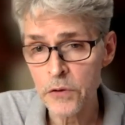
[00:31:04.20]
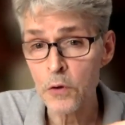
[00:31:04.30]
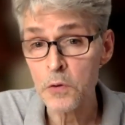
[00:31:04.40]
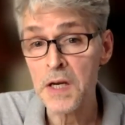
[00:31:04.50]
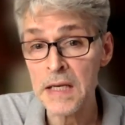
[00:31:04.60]

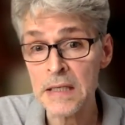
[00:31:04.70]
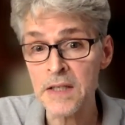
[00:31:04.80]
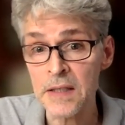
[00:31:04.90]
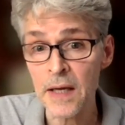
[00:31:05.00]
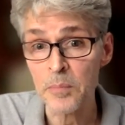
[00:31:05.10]
who need
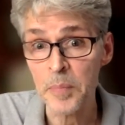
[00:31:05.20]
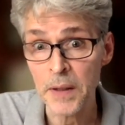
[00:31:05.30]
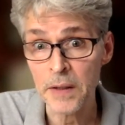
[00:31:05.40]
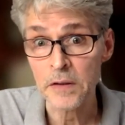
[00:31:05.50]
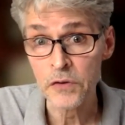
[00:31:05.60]
to get
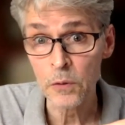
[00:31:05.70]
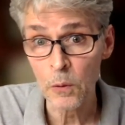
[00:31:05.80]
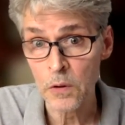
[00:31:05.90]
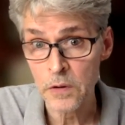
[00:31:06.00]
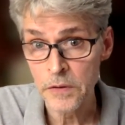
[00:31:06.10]
better
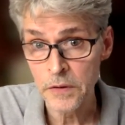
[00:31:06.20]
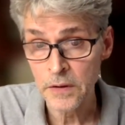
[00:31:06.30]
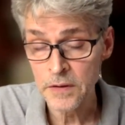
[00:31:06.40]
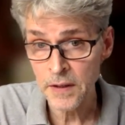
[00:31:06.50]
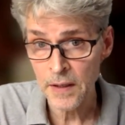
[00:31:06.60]
scores
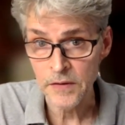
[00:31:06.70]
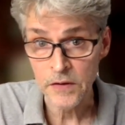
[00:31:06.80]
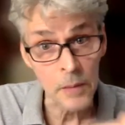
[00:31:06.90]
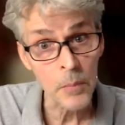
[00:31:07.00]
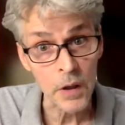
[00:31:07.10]
on tests.
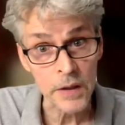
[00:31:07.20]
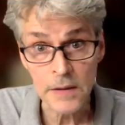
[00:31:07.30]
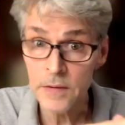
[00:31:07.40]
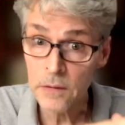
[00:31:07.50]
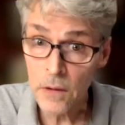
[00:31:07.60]
Somebody
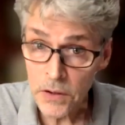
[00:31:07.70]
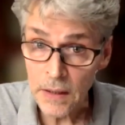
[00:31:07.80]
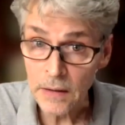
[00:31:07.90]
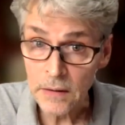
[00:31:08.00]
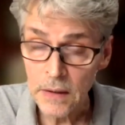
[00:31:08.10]
is
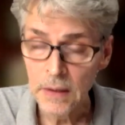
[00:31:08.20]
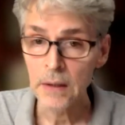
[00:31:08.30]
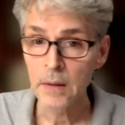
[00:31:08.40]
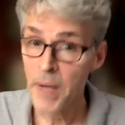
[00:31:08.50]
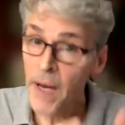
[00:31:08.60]
looking.
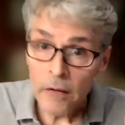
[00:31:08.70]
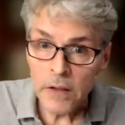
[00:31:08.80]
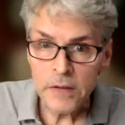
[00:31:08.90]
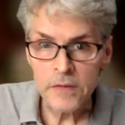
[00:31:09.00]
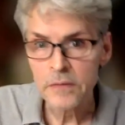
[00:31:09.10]

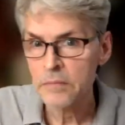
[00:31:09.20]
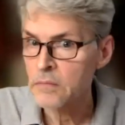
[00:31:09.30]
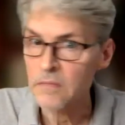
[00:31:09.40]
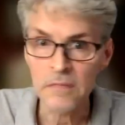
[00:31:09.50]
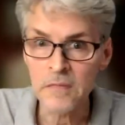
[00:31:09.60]
Parents,
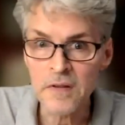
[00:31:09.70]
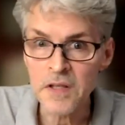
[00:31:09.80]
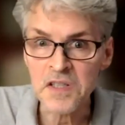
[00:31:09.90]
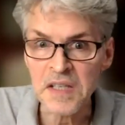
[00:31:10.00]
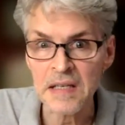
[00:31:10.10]
the
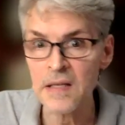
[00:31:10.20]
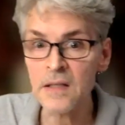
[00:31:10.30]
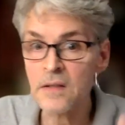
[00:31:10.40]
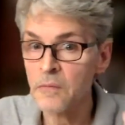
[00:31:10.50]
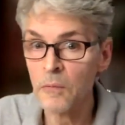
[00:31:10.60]

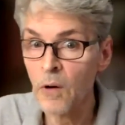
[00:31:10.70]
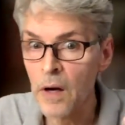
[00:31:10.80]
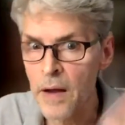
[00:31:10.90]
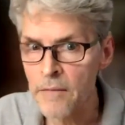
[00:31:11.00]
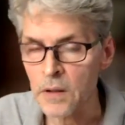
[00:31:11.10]
dean,
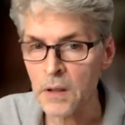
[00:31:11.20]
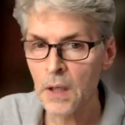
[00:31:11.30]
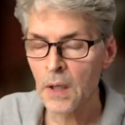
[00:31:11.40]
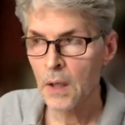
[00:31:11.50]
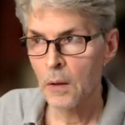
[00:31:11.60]
whatever.
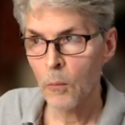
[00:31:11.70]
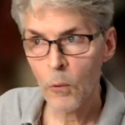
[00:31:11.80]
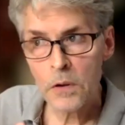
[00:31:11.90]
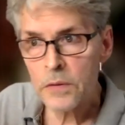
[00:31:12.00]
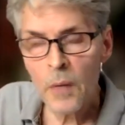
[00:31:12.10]

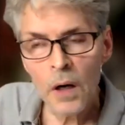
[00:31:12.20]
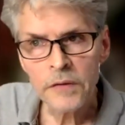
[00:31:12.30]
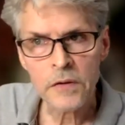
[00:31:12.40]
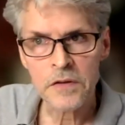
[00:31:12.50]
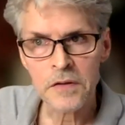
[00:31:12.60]
Words and
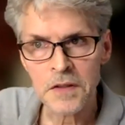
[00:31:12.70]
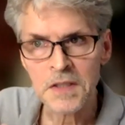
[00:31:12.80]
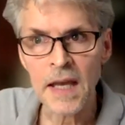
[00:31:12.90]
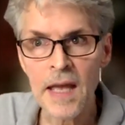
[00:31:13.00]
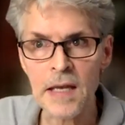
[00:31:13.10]
Monsters is a
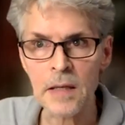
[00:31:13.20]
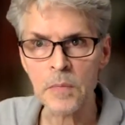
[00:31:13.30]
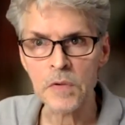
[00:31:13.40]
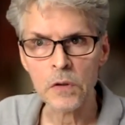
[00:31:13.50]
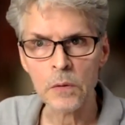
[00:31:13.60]
game,
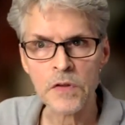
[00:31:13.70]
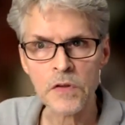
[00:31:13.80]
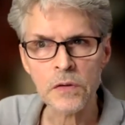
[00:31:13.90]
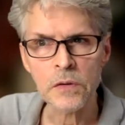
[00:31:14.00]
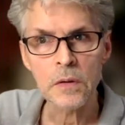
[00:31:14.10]
so
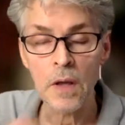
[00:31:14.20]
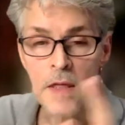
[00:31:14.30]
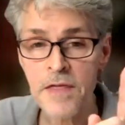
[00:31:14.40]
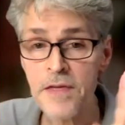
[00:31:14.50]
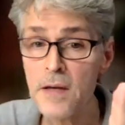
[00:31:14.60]
it's,
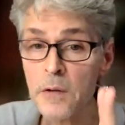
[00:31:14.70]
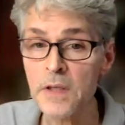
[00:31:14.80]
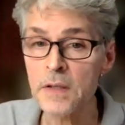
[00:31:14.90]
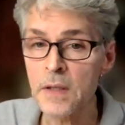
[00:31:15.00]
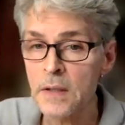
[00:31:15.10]
in
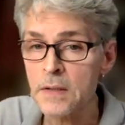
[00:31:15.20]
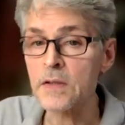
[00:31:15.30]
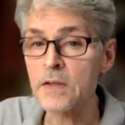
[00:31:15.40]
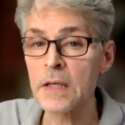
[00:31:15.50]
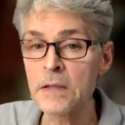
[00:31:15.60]
theory,
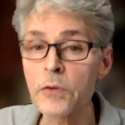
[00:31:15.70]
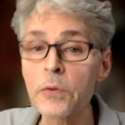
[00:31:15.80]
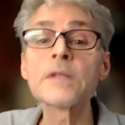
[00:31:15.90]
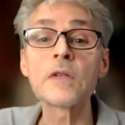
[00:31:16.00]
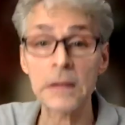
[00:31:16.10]
it's
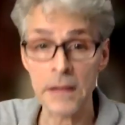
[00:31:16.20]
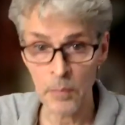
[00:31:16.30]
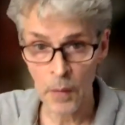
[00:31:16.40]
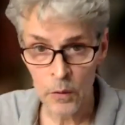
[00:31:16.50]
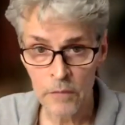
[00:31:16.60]
intrinsically
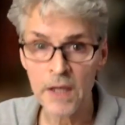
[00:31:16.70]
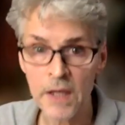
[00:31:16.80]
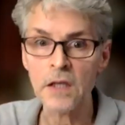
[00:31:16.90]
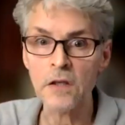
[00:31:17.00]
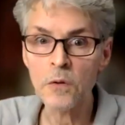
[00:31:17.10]
motivating.